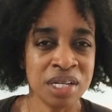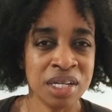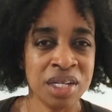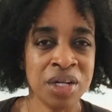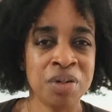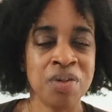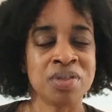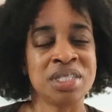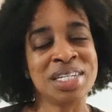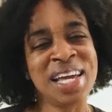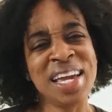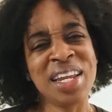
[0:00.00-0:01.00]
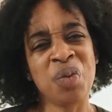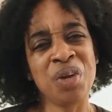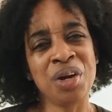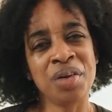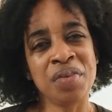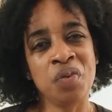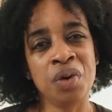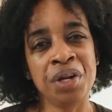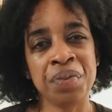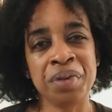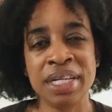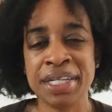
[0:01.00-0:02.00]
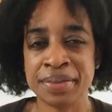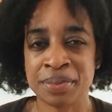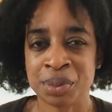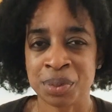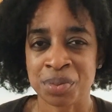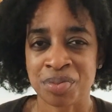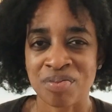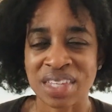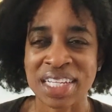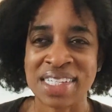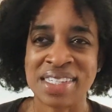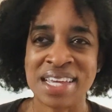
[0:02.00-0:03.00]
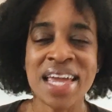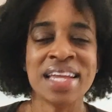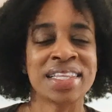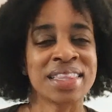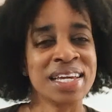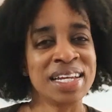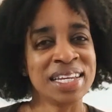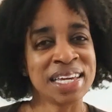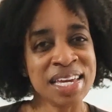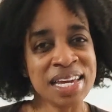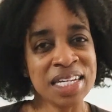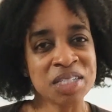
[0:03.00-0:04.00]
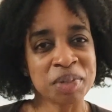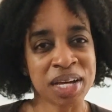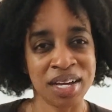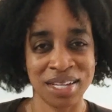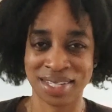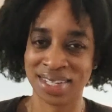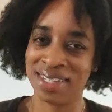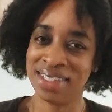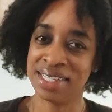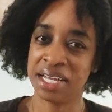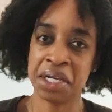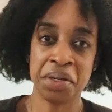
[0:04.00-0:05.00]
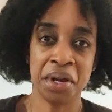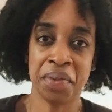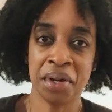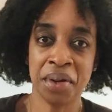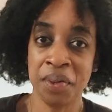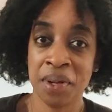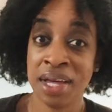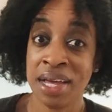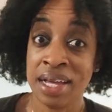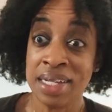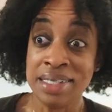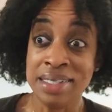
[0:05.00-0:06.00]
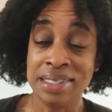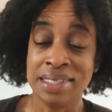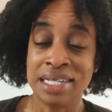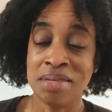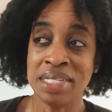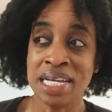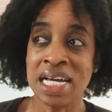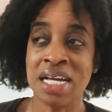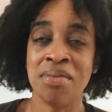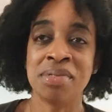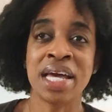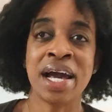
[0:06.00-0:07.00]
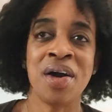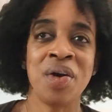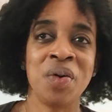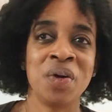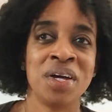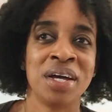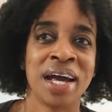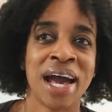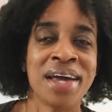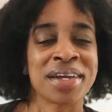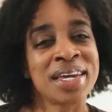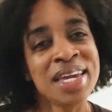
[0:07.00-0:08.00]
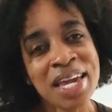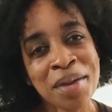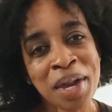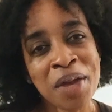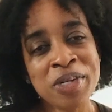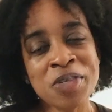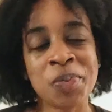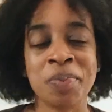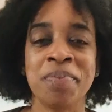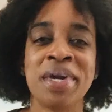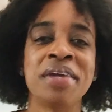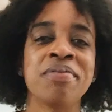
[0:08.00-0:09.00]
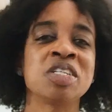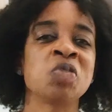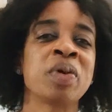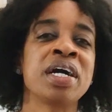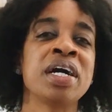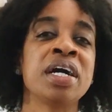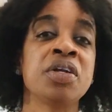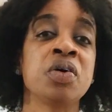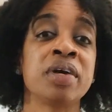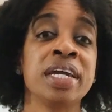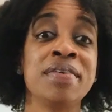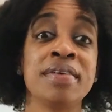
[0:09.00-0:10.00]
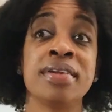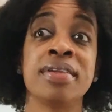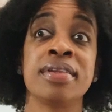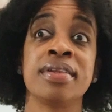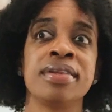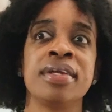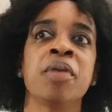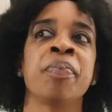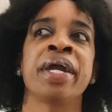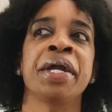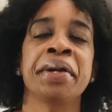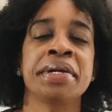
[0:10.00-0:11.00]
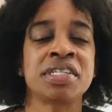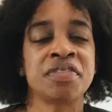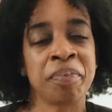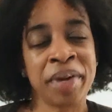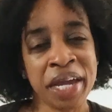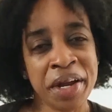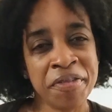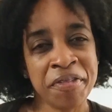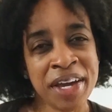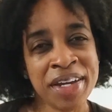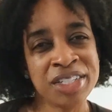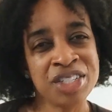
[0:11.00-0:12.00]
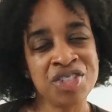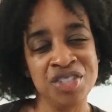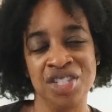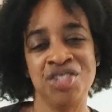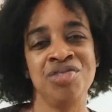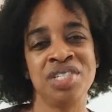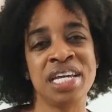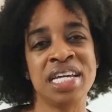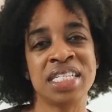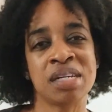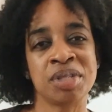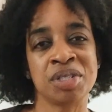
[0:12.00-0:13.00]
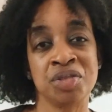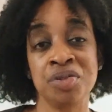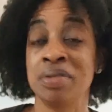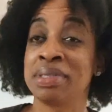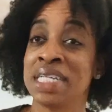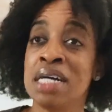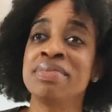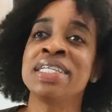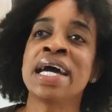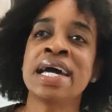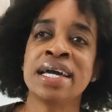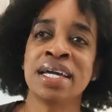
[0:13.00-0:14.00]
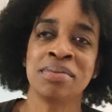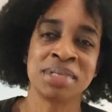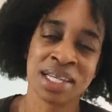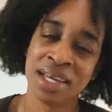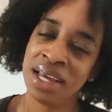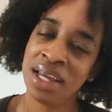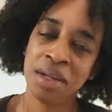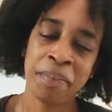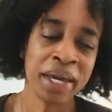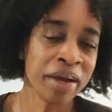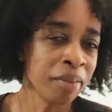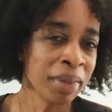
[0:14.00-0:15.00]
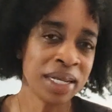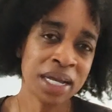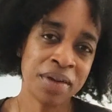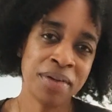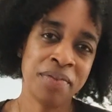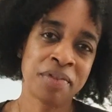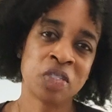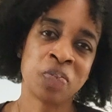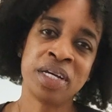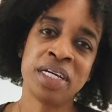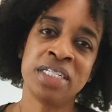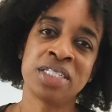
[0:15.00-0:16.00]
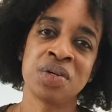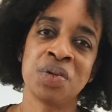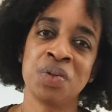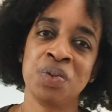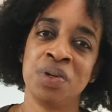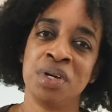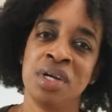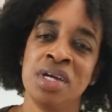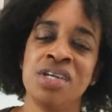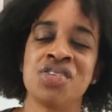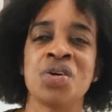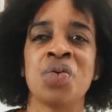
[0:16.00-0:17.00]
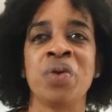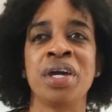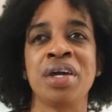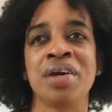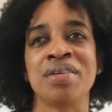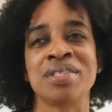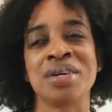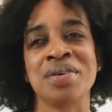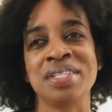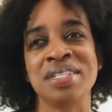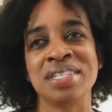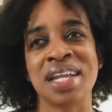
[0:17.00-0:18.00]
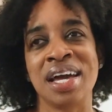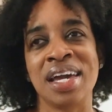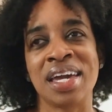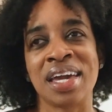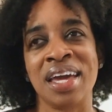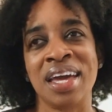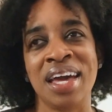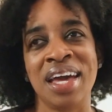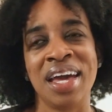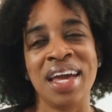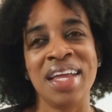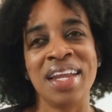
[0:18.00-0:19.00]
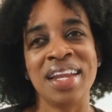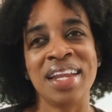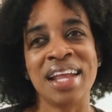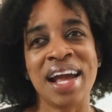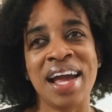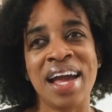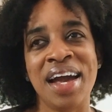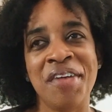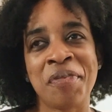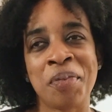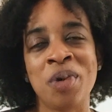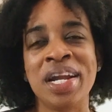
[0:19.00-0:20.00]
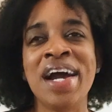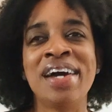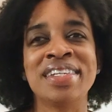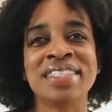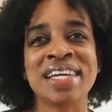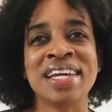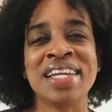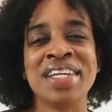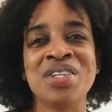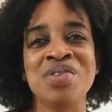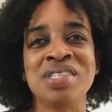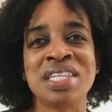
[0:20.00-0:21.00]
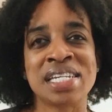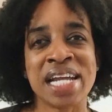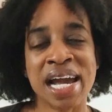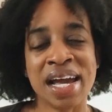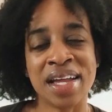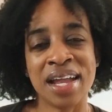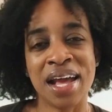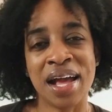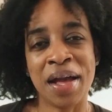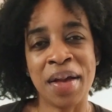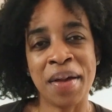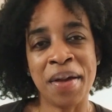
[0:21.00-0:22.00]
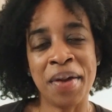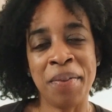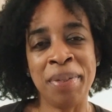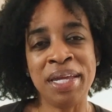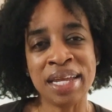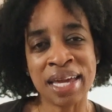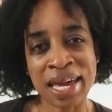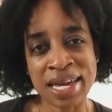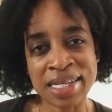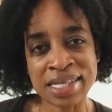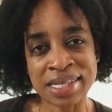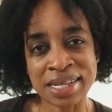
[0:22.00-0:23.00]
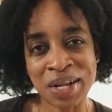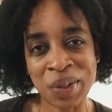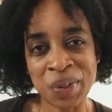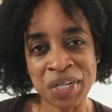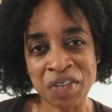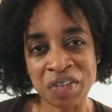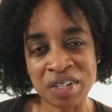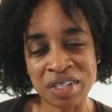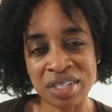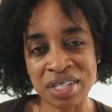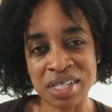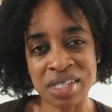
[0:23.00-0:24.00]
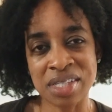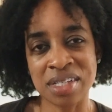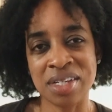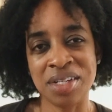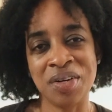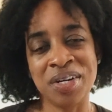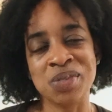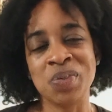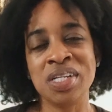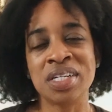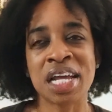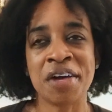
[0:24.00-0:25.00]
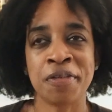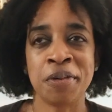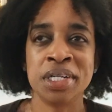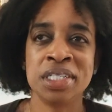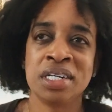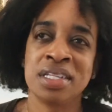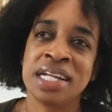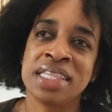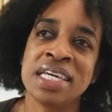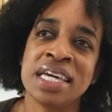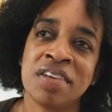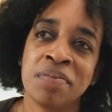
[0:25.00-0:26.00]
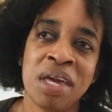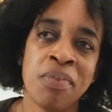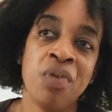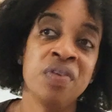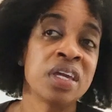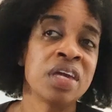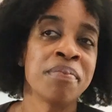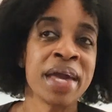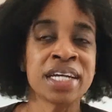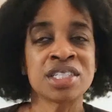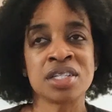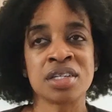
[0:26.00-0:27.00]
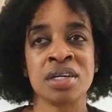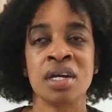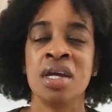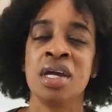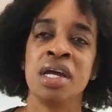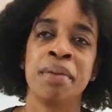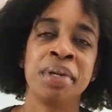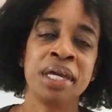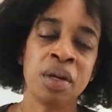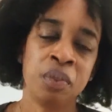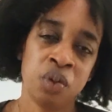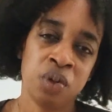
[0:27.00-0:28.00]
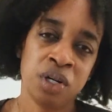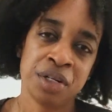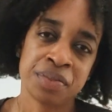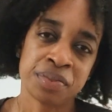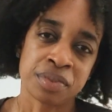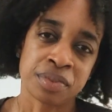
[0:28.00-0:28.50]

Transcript: you know, today, that we don't even want to really say anything to kids because it's like you don't know sometimes how the kid may respond, or even their parents. If the parent found out that you said something to them, sometimes the parent may not respond so well. So it's just like, from what I understand, that used to not be the case or whatever. Just, you know, because we looked out for each other. And I think if maybe we can get back to being more